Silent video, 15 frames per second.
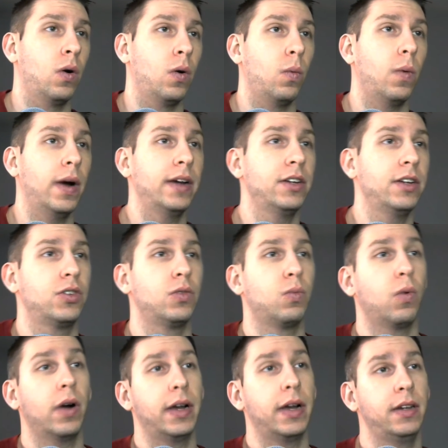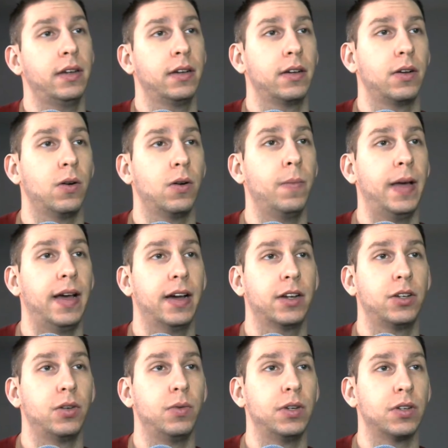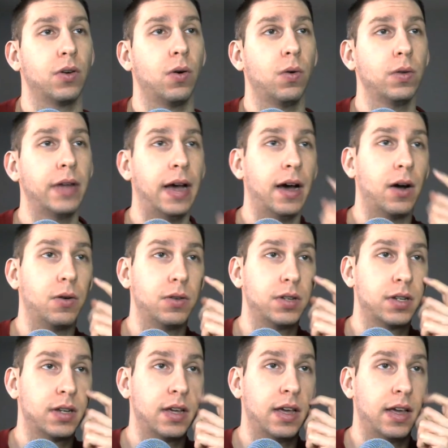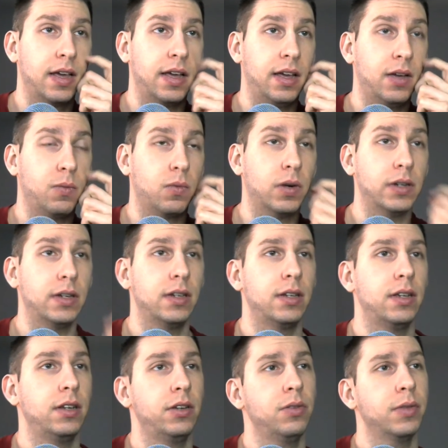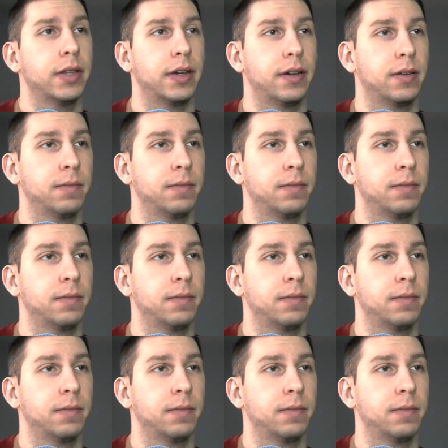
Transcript: Why does Dwight go back to his old house, and what does he do there?